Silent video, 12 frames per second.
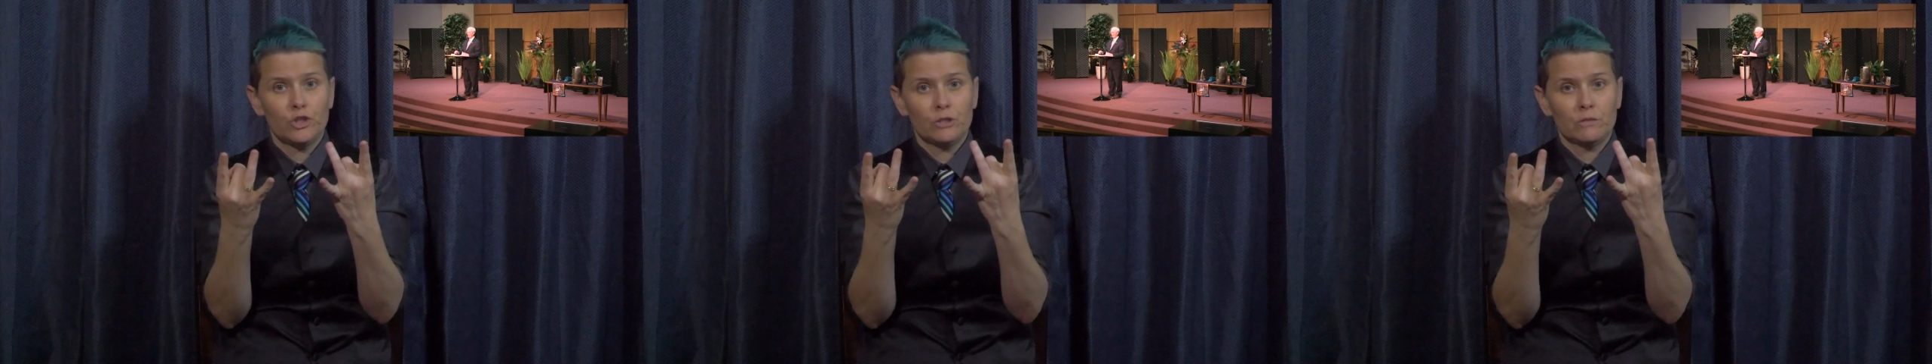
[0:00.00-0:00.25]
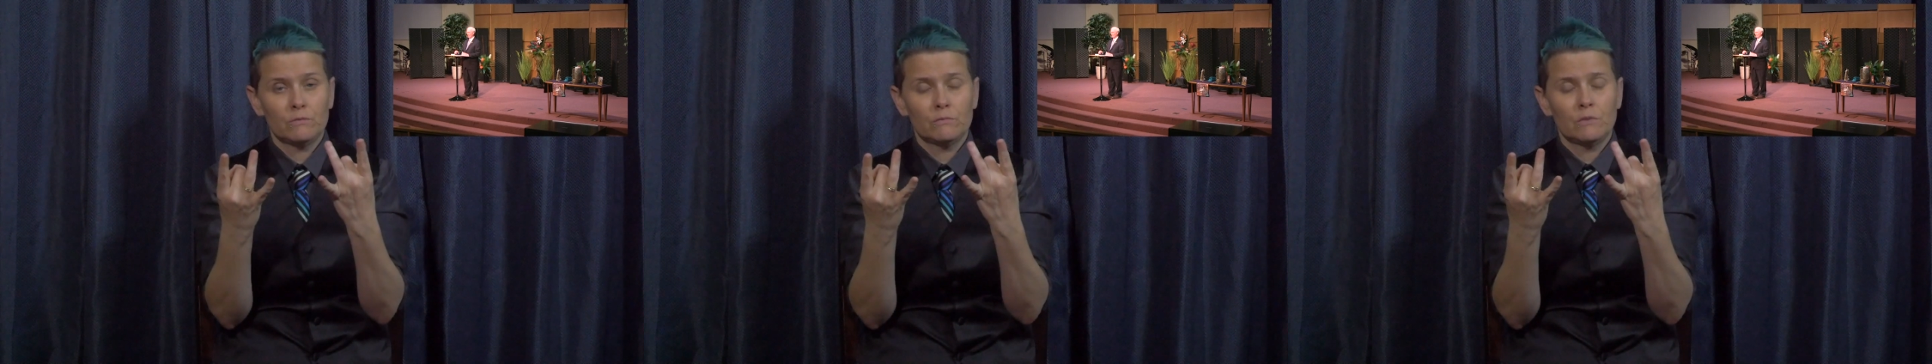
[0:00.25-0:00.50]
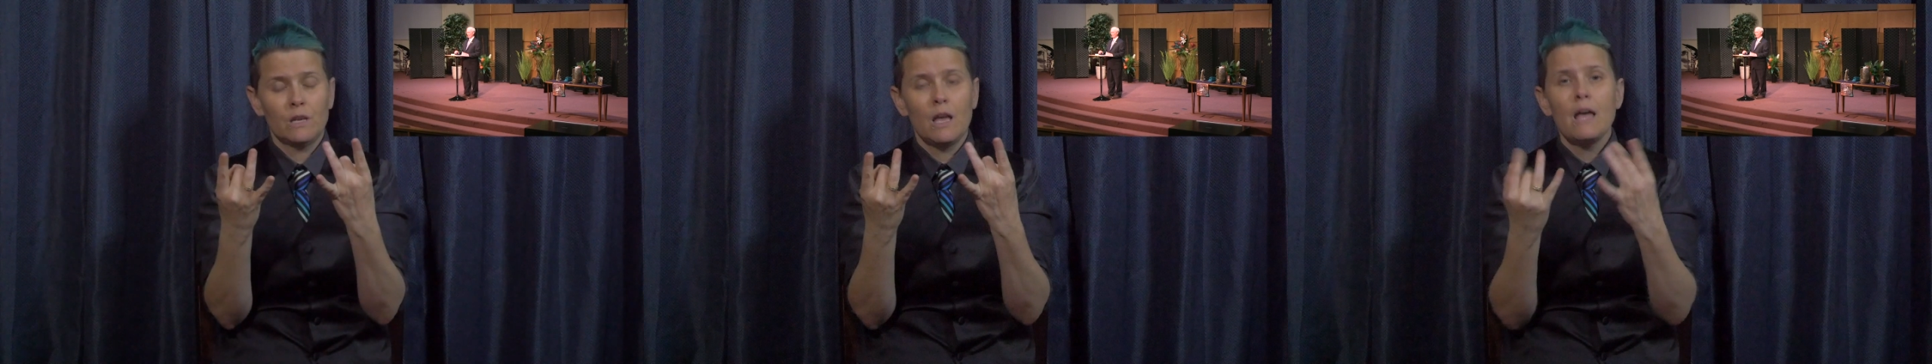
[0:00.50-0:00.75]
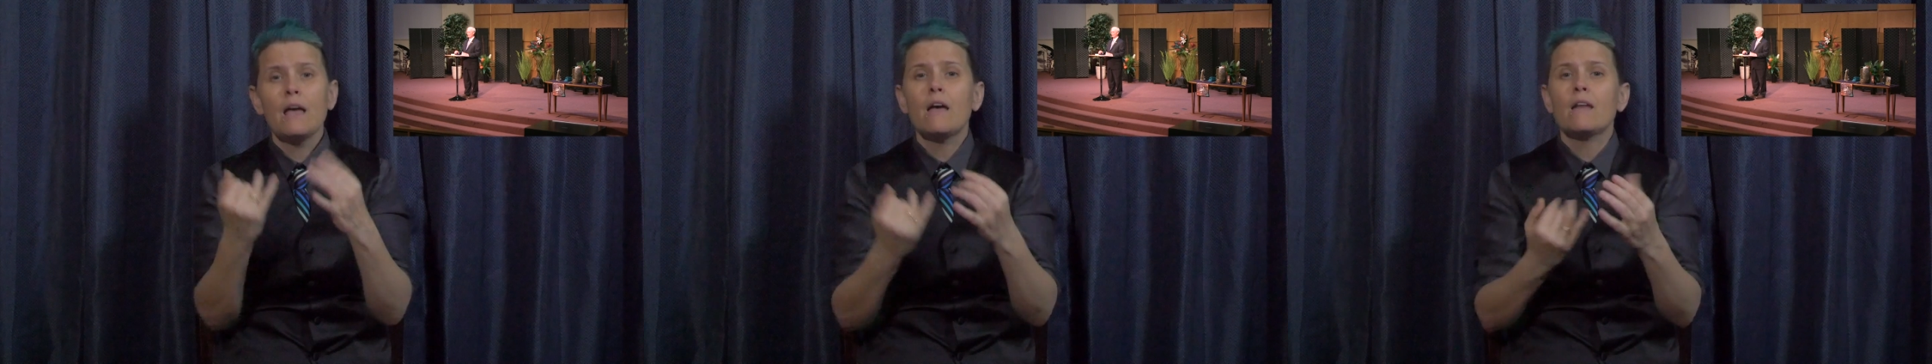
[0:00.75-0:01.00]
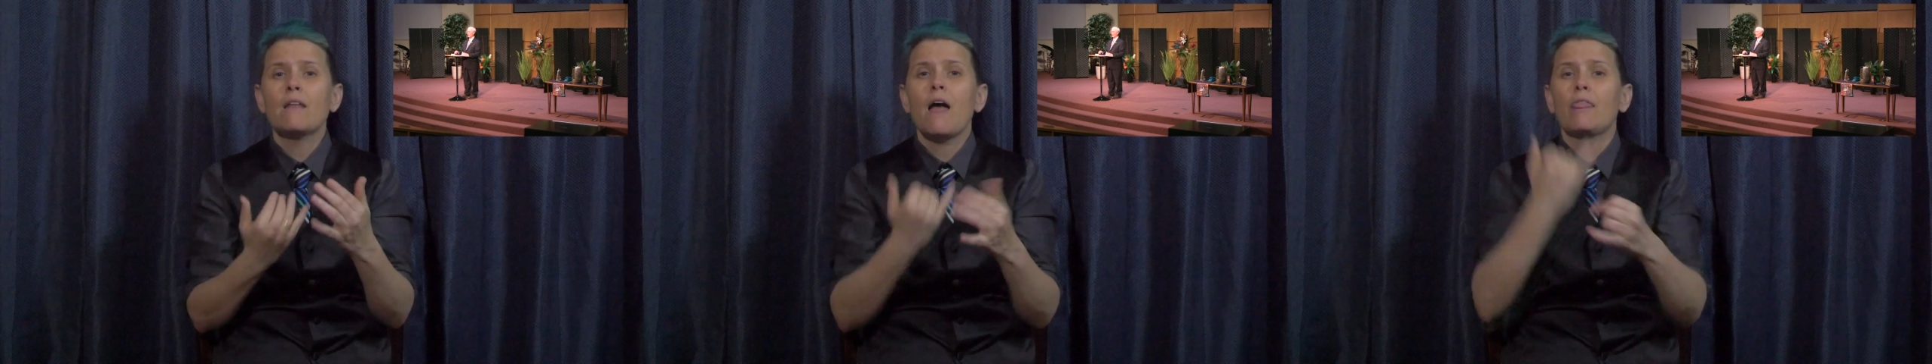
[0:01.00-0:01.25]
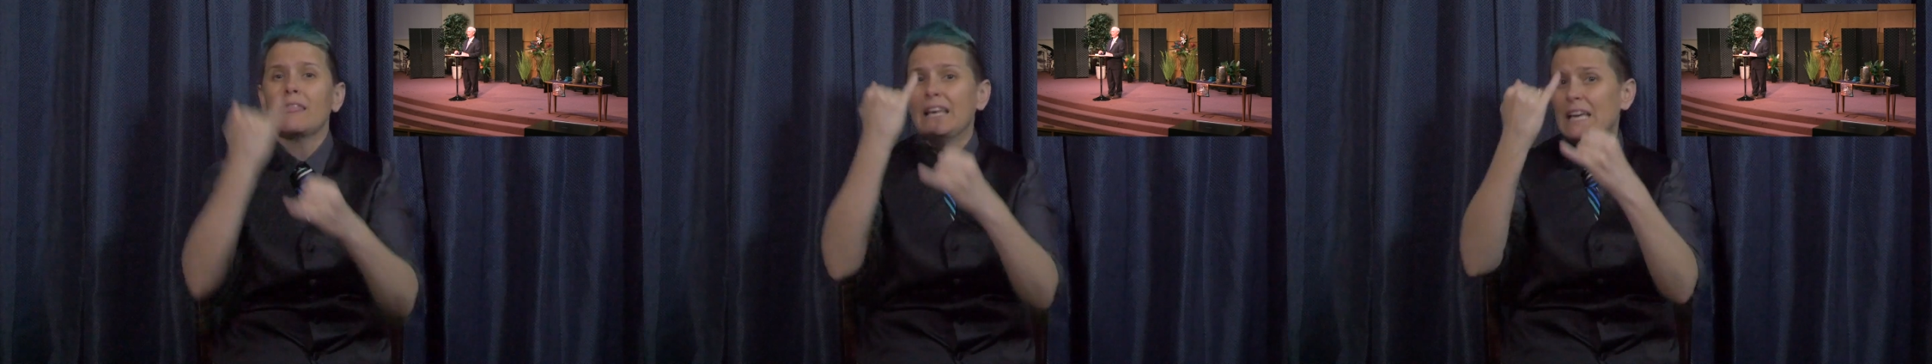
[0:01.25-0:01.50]
meditation,
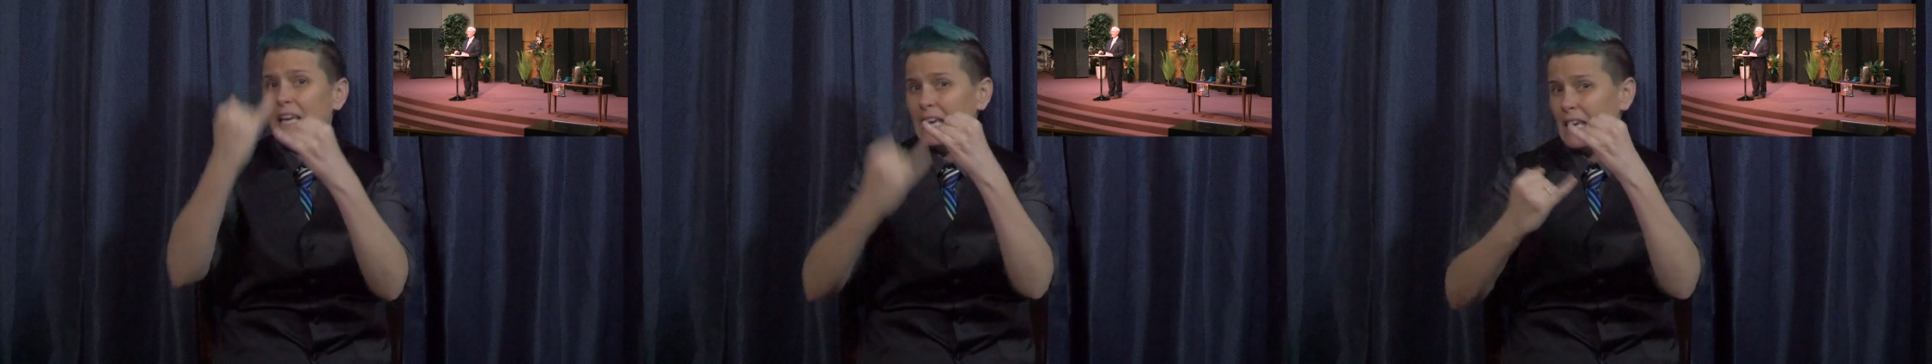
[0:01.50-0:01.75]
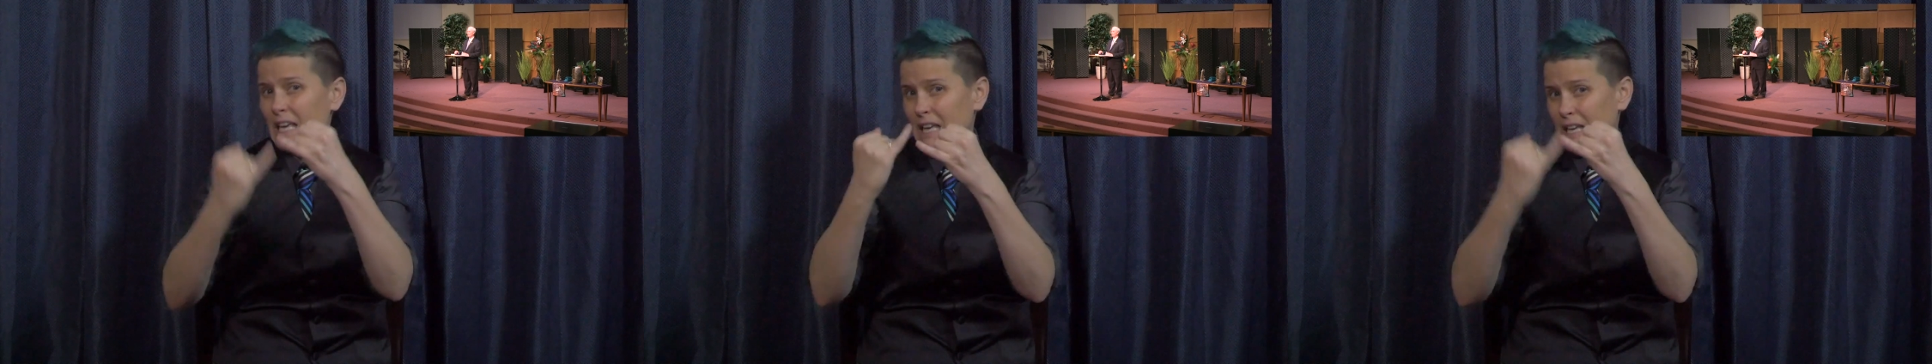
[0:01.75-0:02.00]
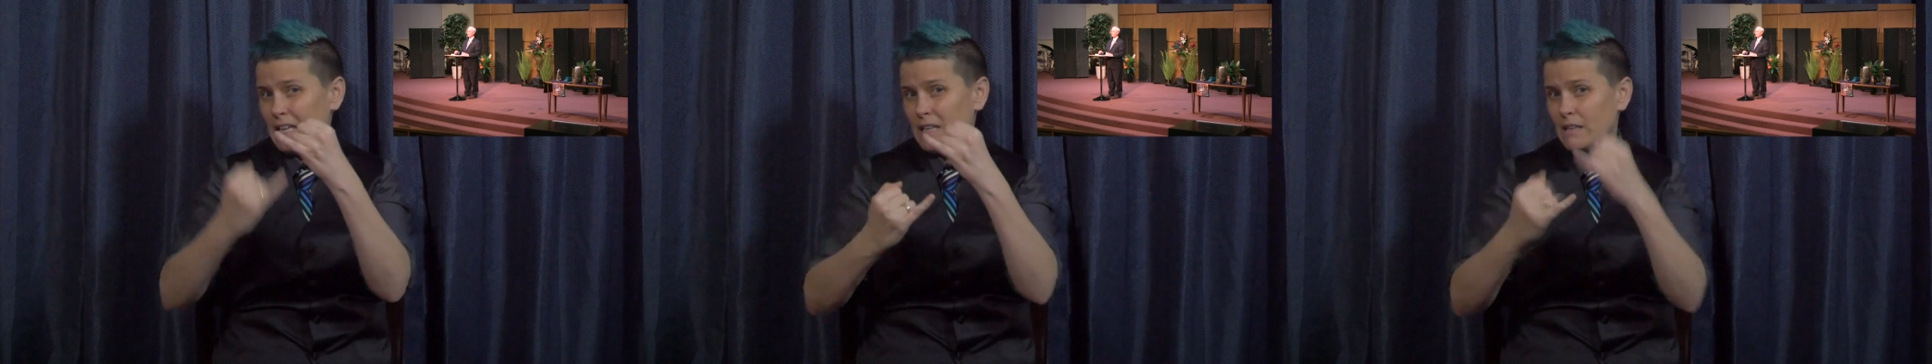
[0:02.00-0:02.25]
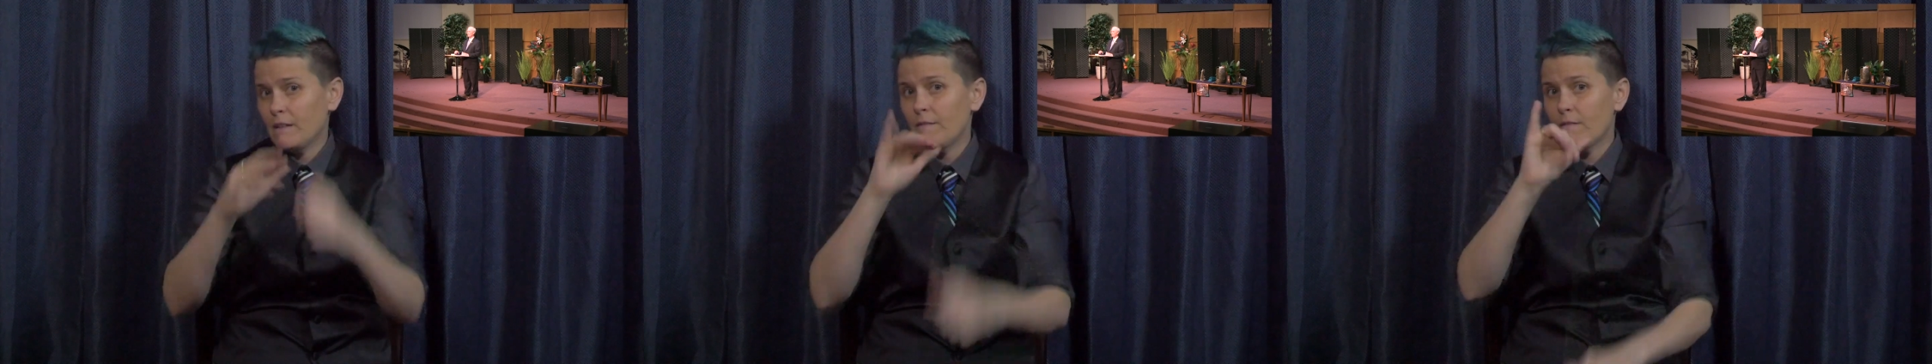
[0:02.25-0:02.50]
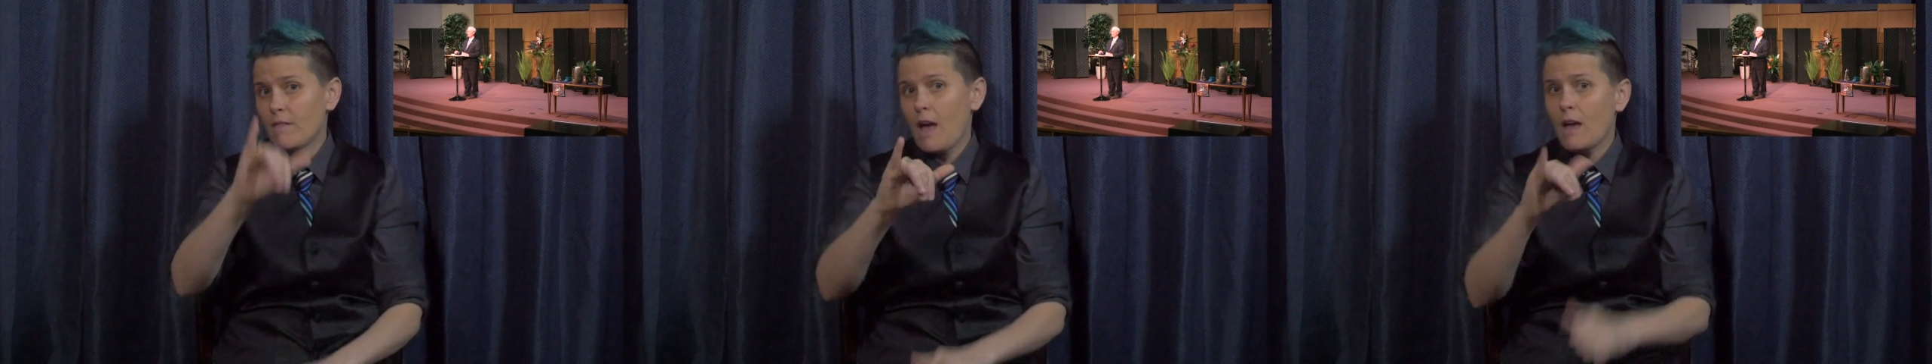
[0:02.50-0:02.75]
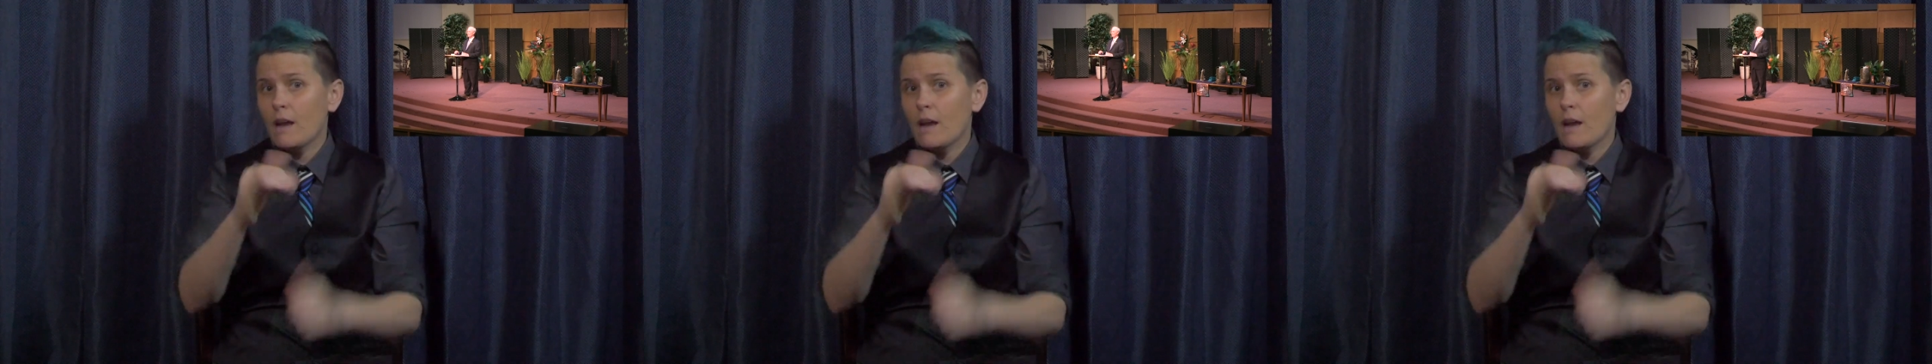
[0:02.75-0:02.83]
I'll ask you to